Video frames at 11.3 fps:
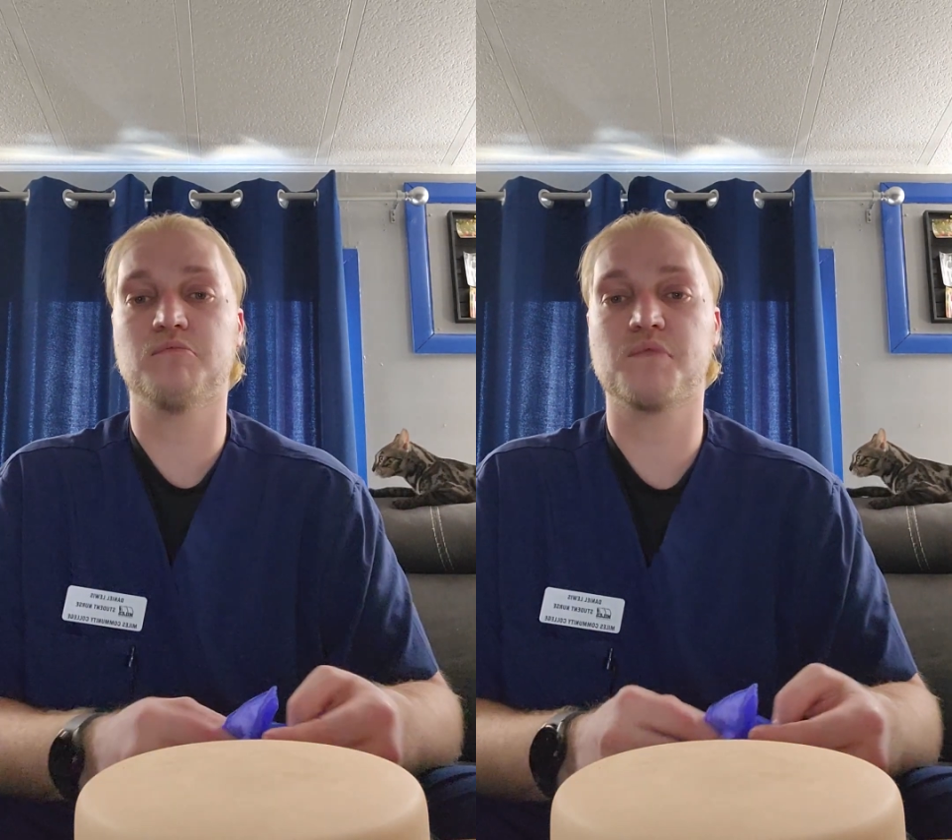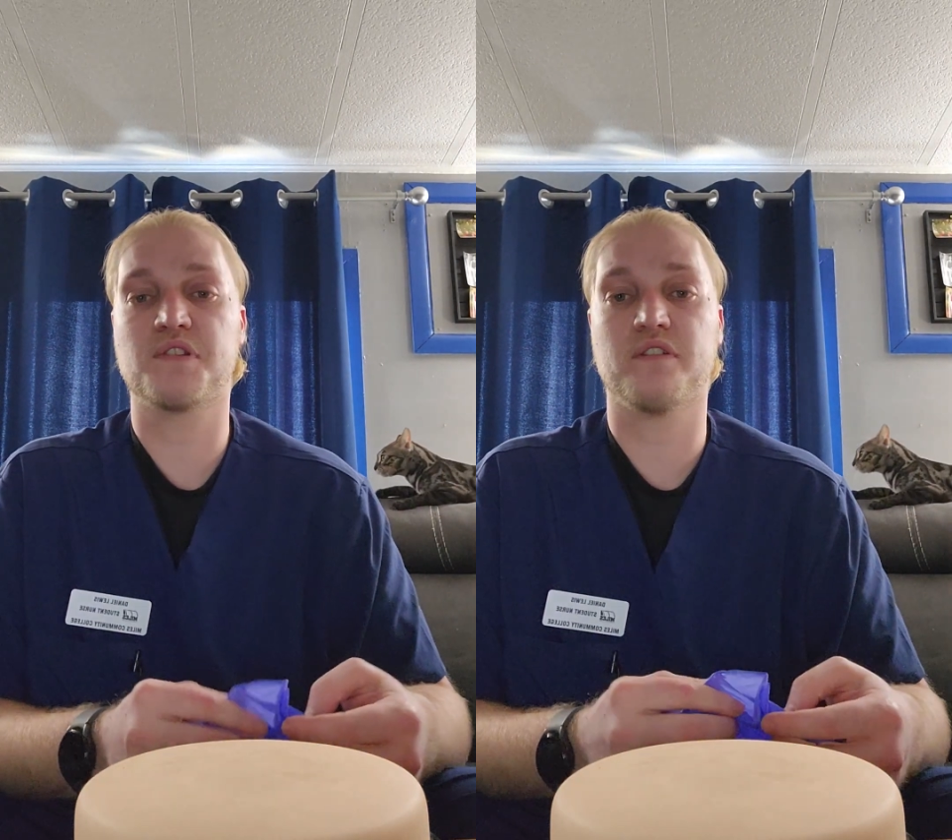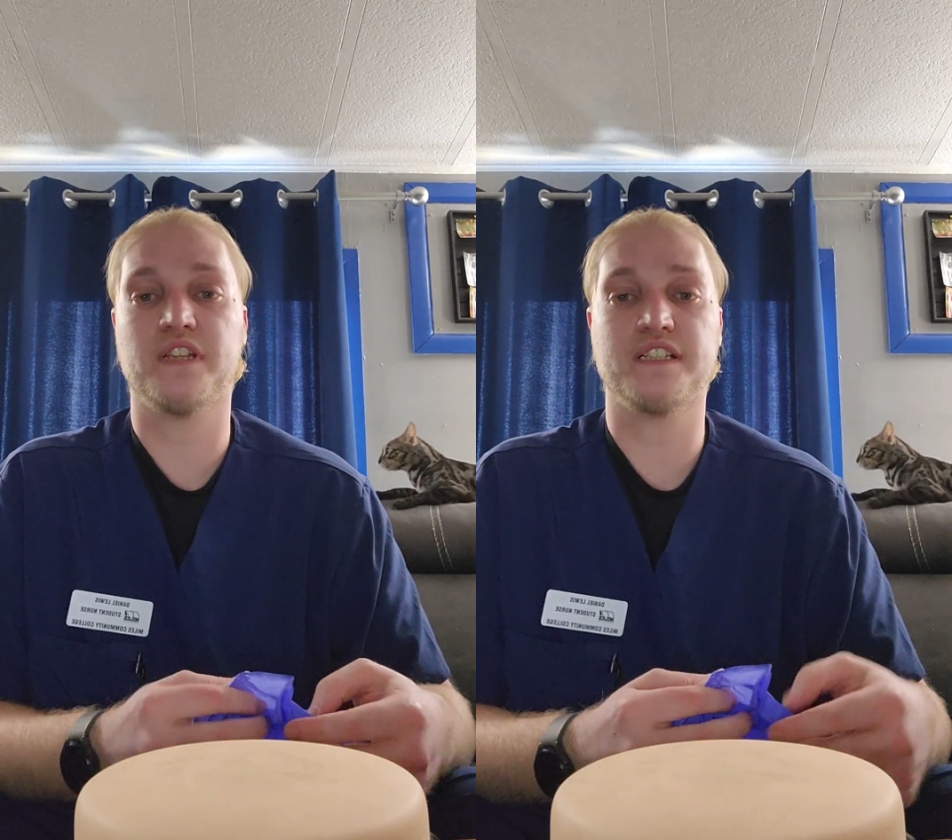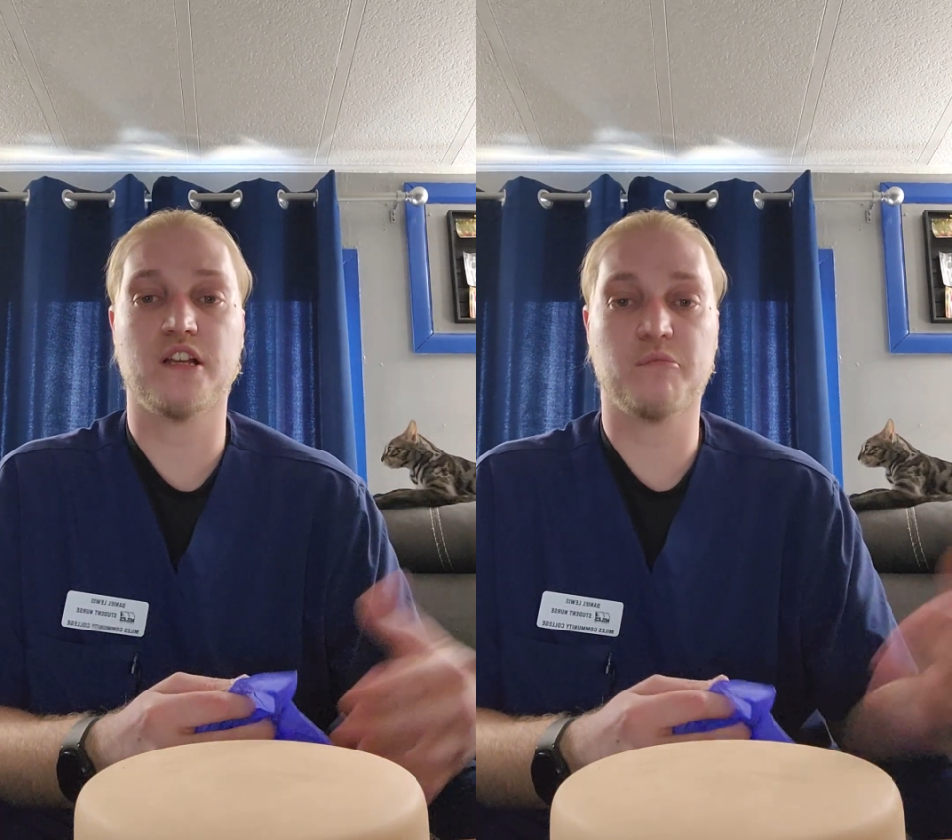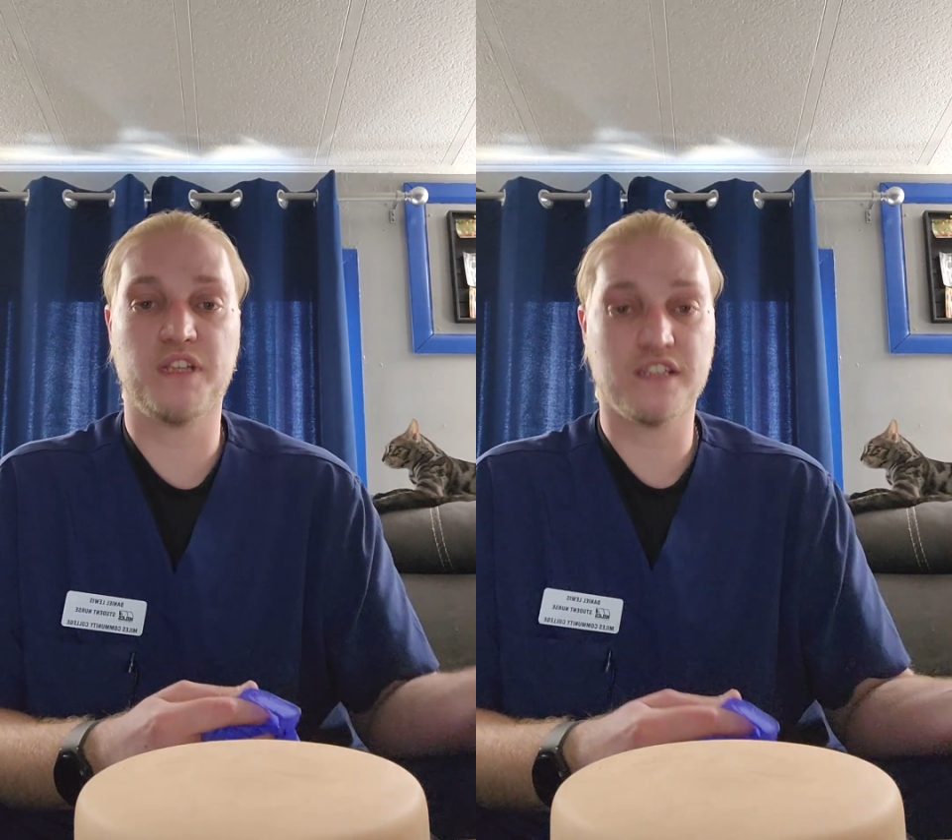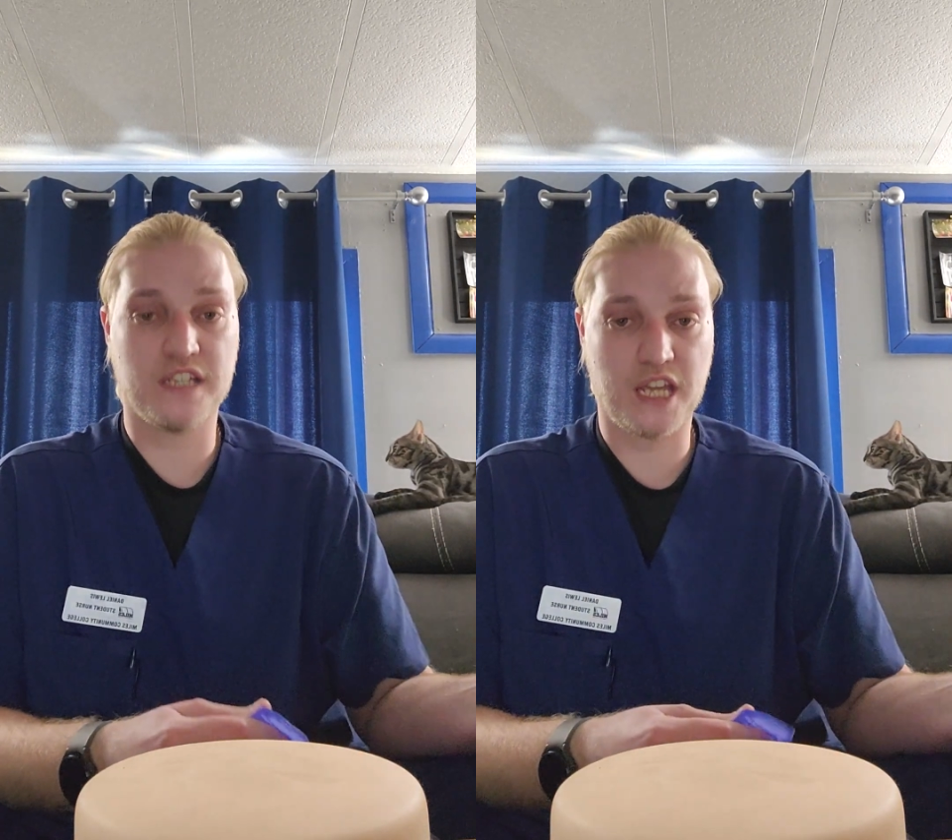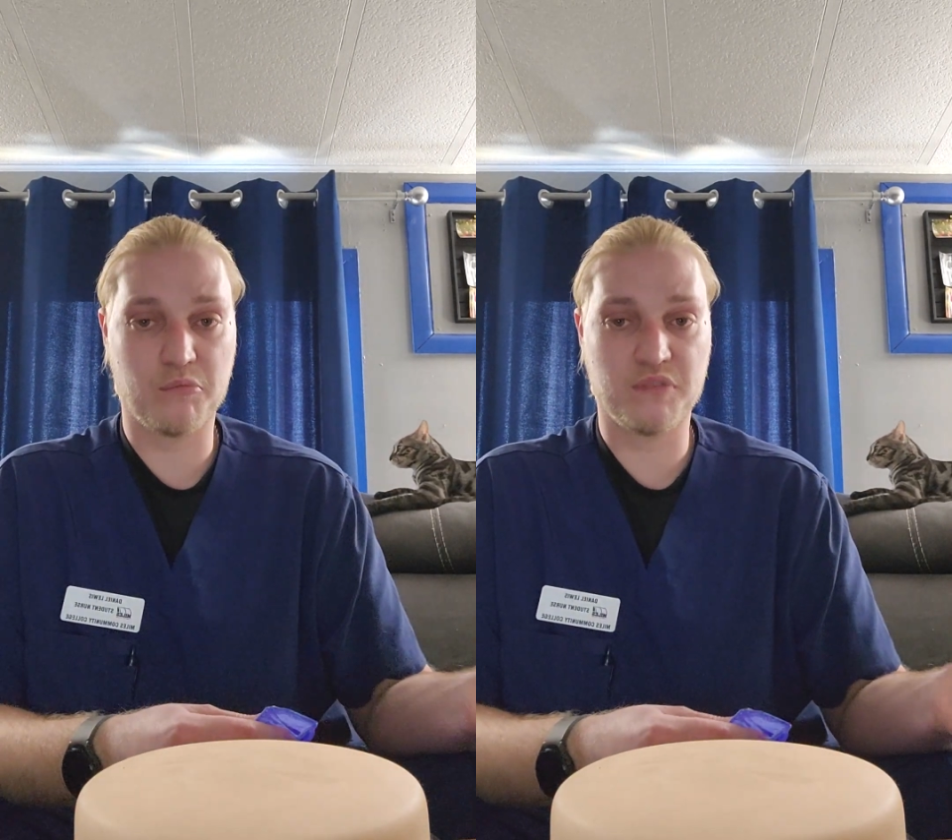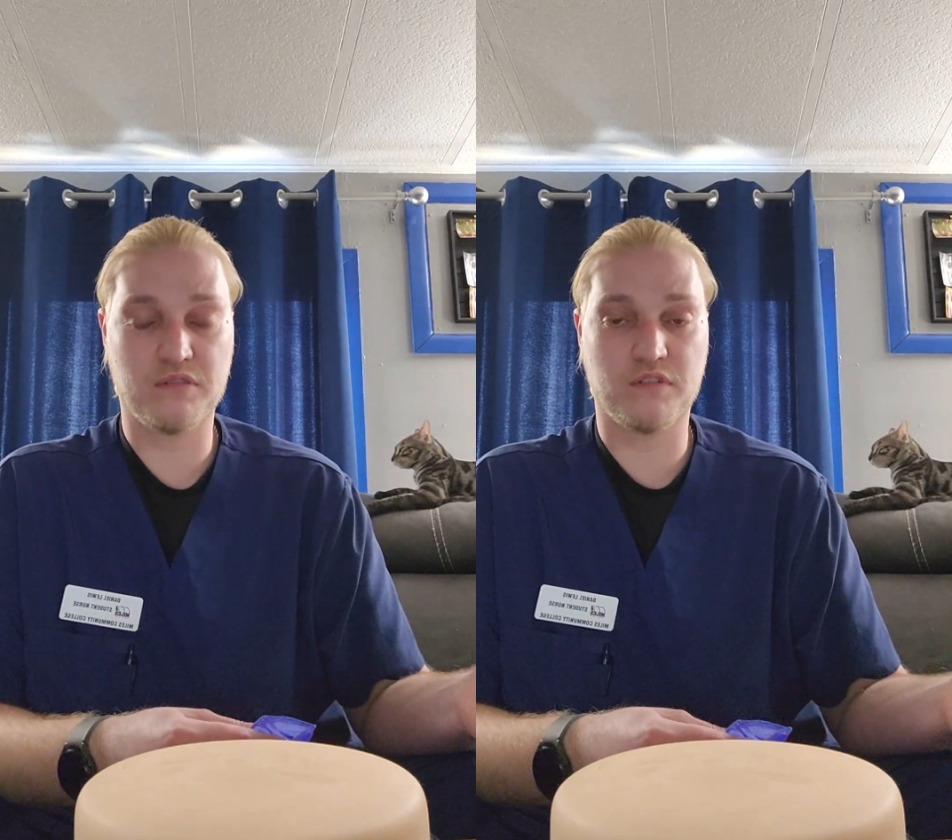So they tell me the
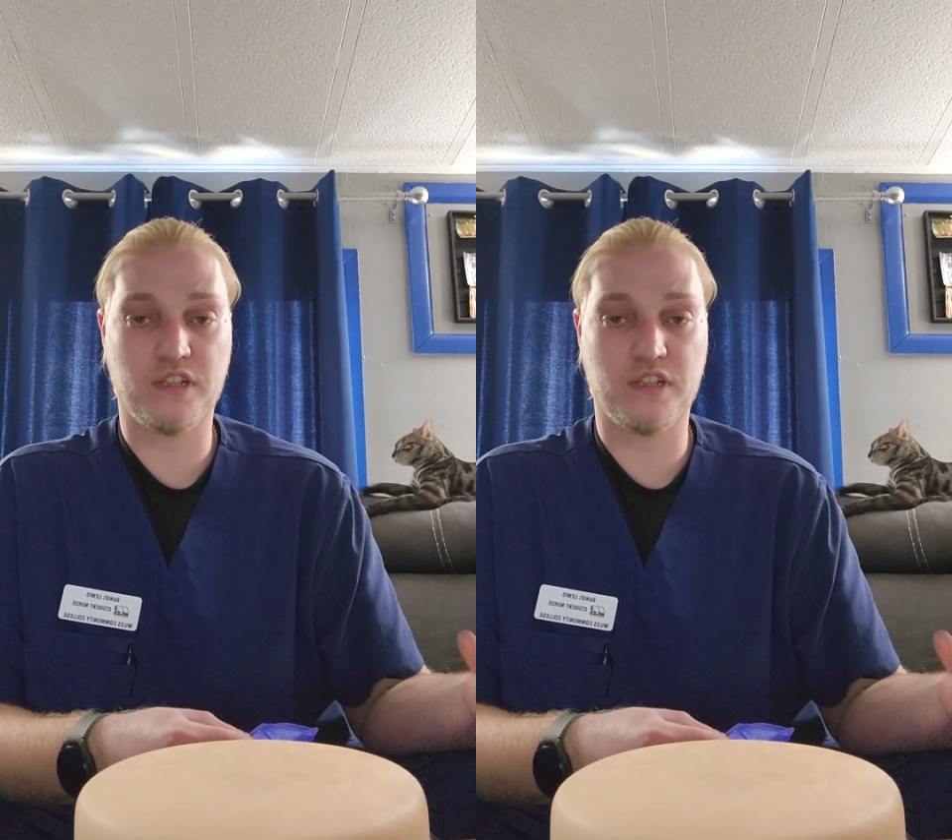name,